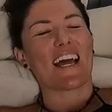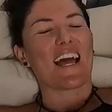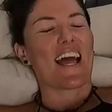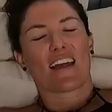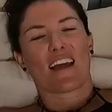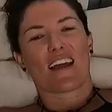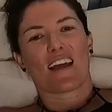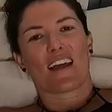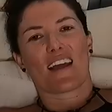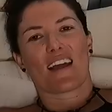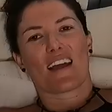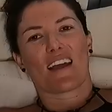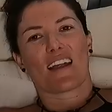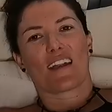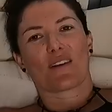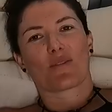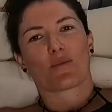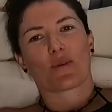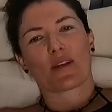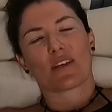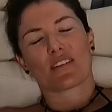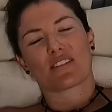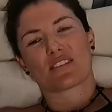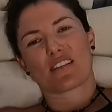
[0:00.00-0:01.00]
Then
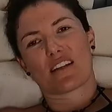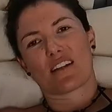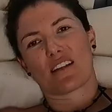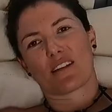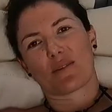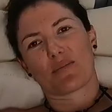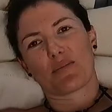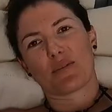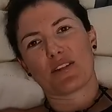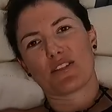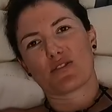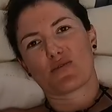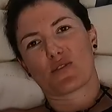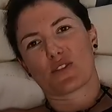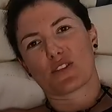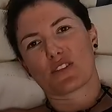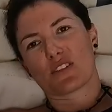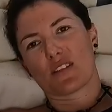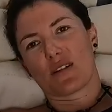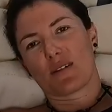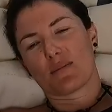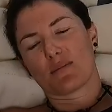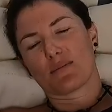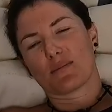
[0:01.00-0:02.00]
we stayed at the beach for
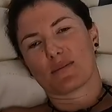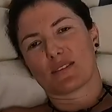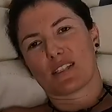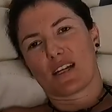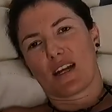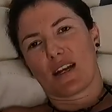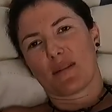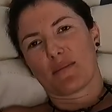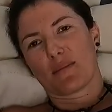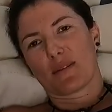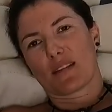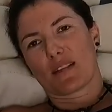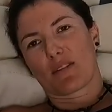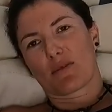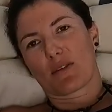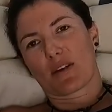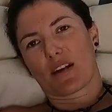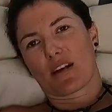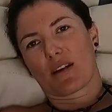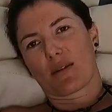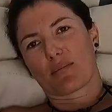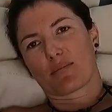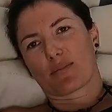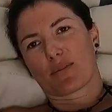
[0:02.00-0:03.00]
some time, and then
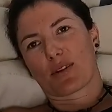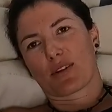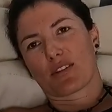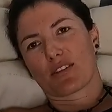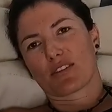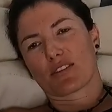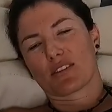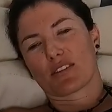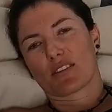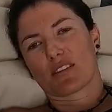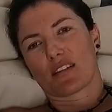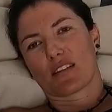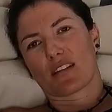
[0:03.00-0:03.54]
we got burned.